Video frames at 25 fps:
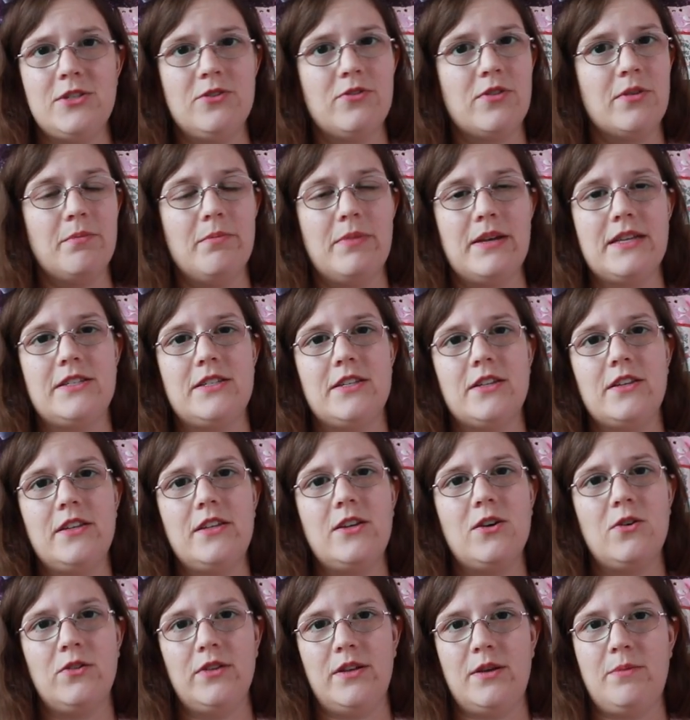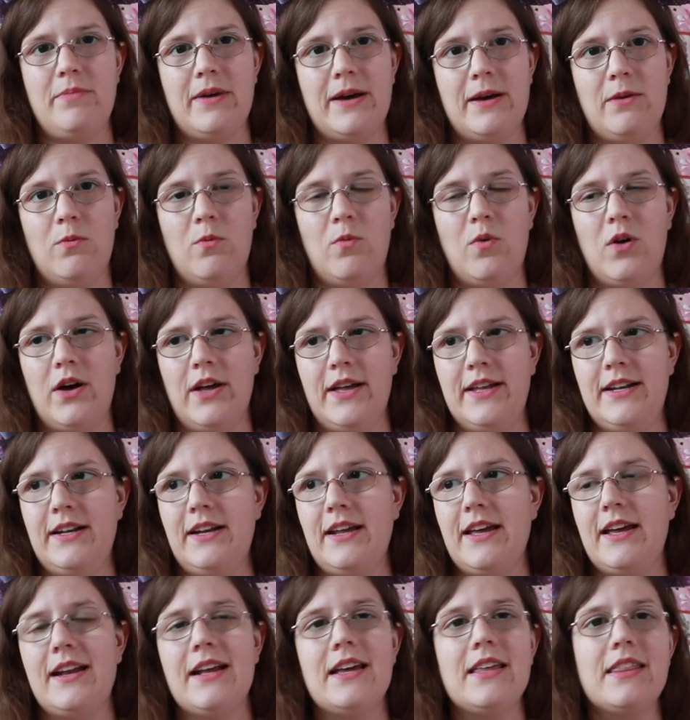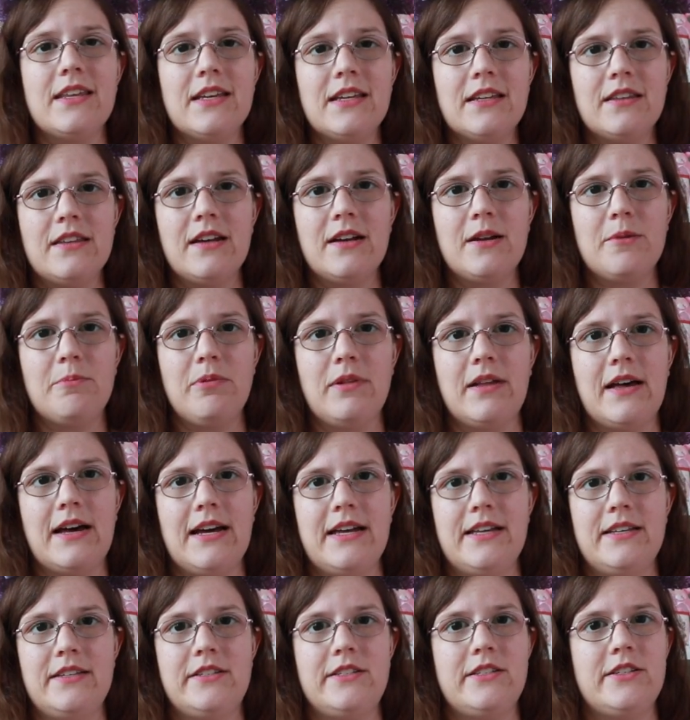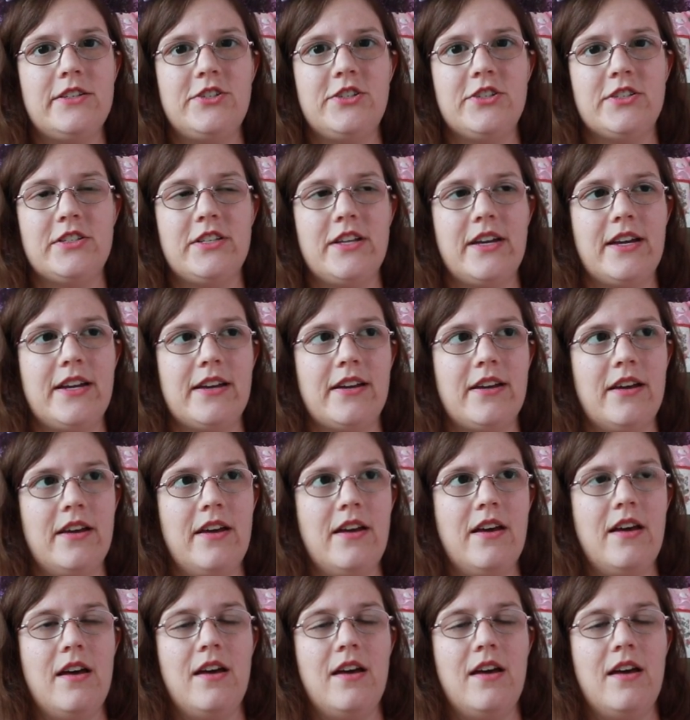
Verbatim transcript: You can basically only buy one, and I think that applies to just like